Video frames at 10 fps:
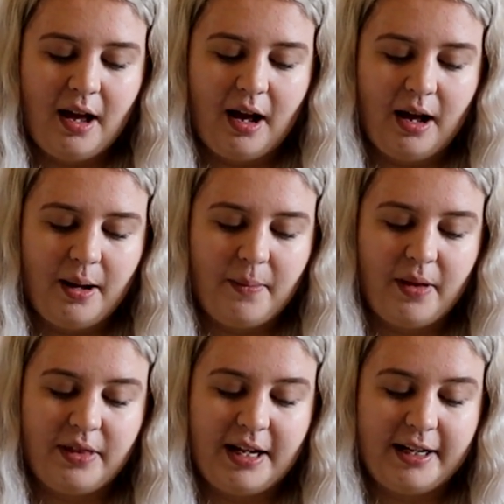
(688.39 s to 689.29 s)

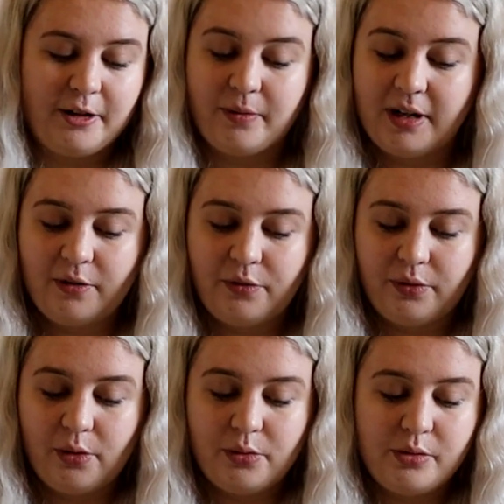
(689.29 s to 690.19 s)
The Gorilla
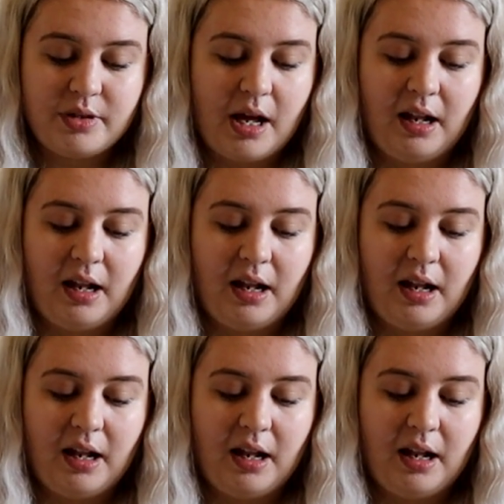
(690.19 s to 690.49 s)
Falls,